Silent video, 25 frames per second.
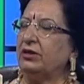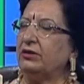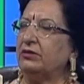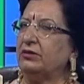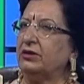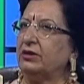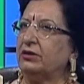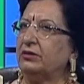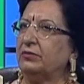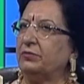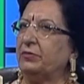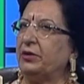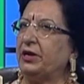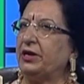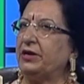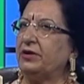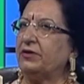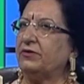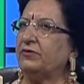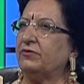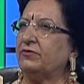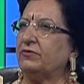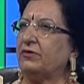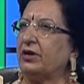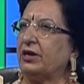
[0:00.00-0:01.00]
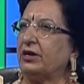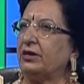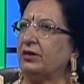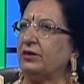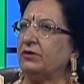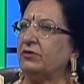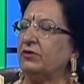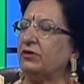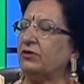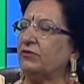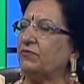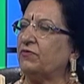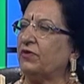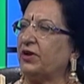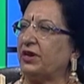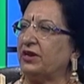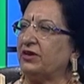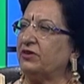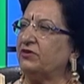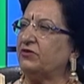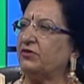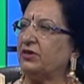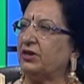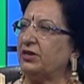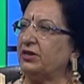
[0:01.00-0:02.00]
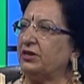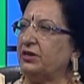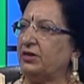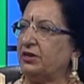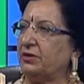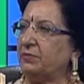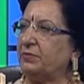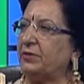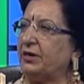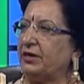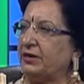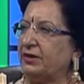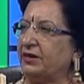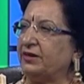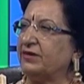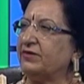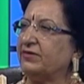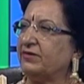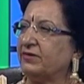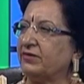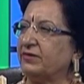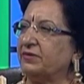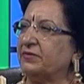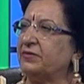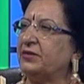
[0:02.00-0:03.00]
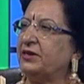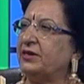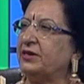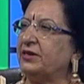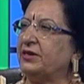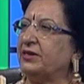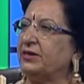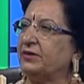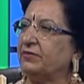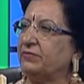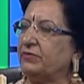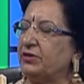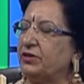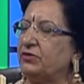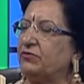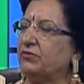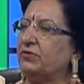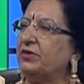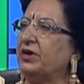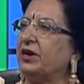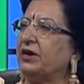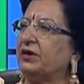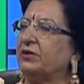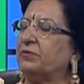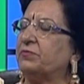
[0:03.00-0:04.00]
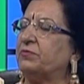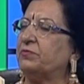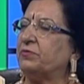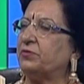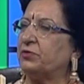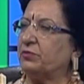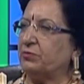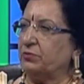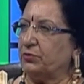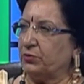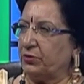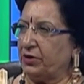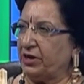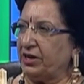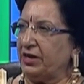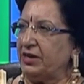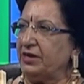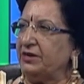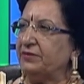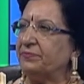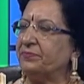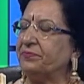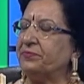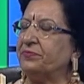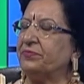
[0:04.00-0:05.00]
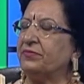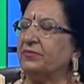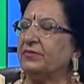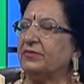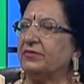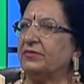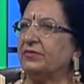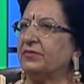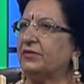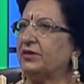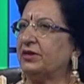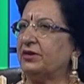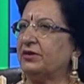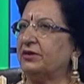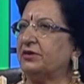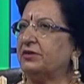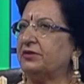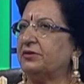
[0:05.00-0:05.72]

the biggest challenge is financial independence, which we are promoting. The